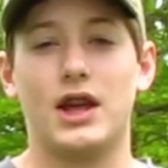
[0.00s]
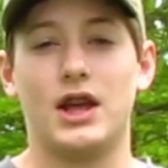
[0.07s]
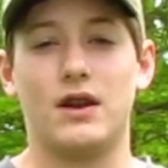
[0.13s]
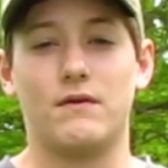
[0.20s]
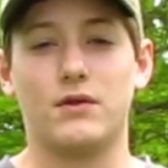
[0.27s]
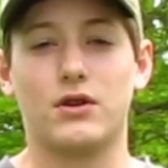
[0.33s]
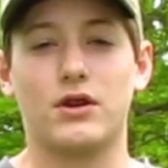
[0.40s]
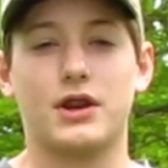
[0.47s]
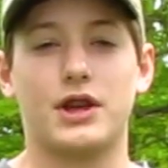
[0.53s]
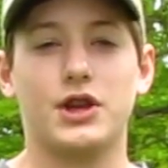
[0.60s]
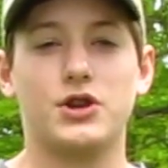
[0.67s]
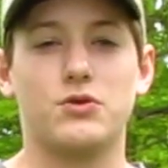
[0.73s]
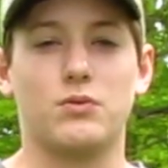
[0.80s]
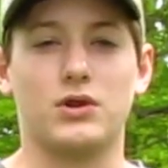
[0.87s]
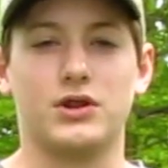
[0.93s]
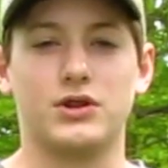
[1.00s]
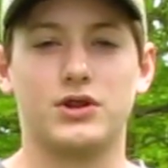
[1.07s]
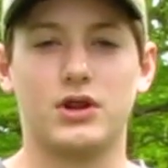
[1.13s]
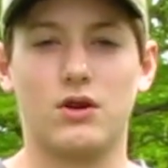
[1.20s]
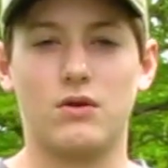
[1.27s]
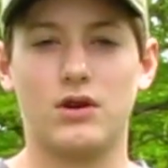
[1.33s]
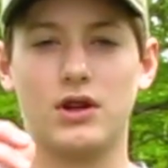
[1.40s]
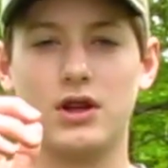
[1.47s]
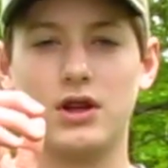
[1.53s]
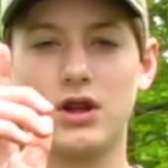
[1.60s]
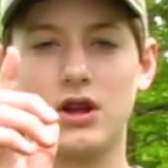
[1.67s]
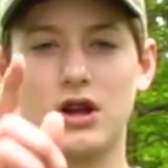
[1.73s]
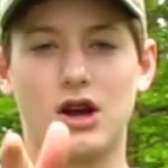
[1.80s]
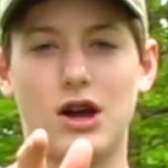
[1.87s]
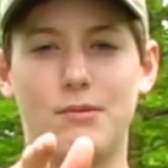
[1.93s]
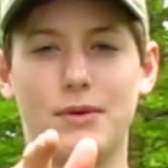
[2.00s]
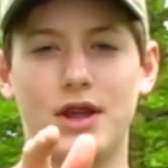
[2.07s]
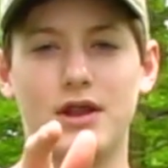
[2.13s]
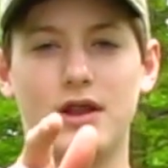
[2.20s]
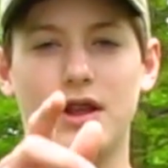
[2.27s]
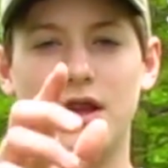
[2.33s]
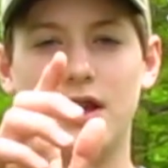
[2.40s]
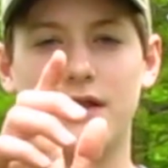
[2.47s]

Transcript: and if you're going to get you one. So comment.